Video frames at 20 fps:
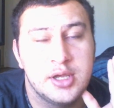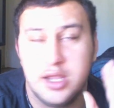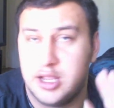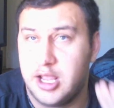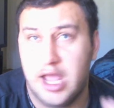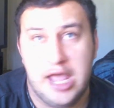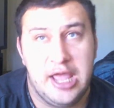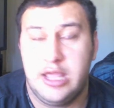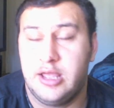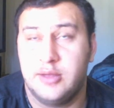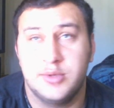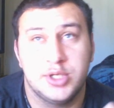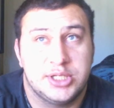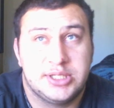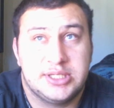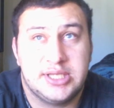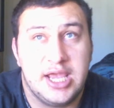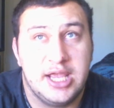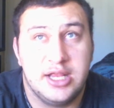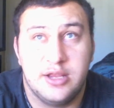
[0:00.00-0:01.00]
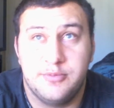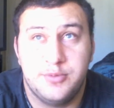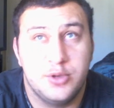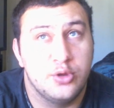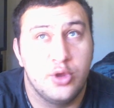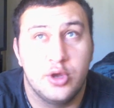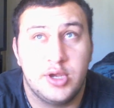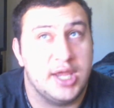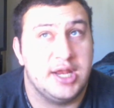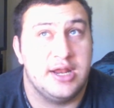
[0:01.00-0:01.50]
I'm just saying, if you
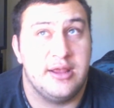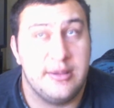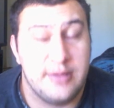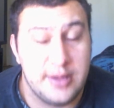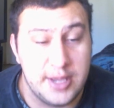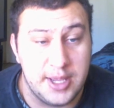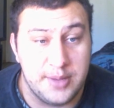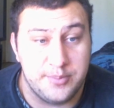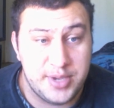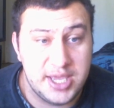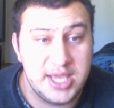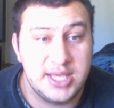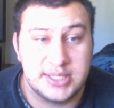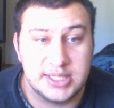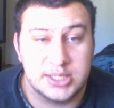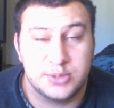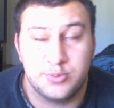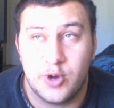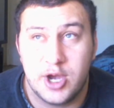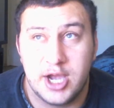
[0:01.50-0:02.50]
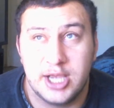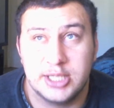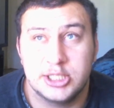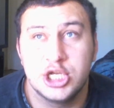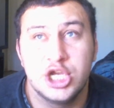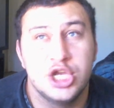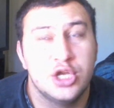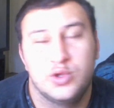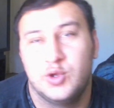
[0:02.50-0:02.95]
look at it in pieces-wise,